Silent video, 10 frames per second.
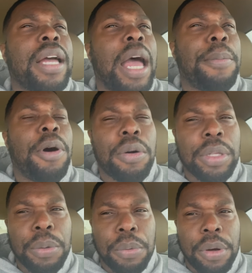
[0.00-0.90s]
I'm
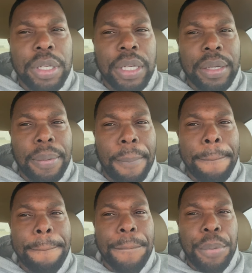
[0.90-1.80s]
only working
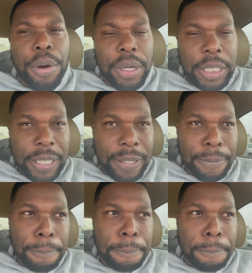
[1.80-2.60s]
part time.